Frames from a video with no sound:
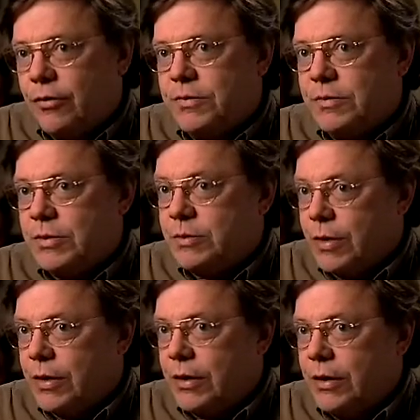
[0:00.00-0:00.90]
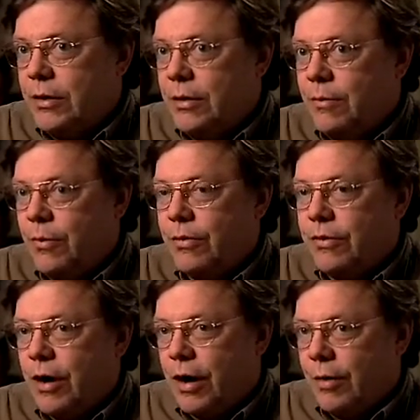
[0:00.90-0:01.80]
groups which were
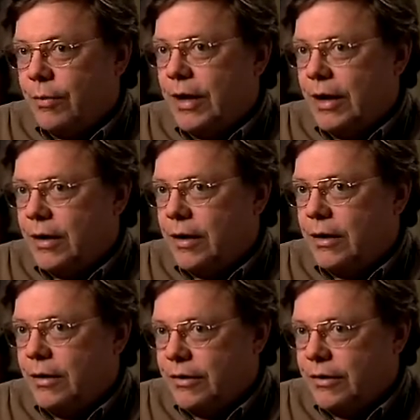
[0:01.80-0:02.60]
both armed and uh,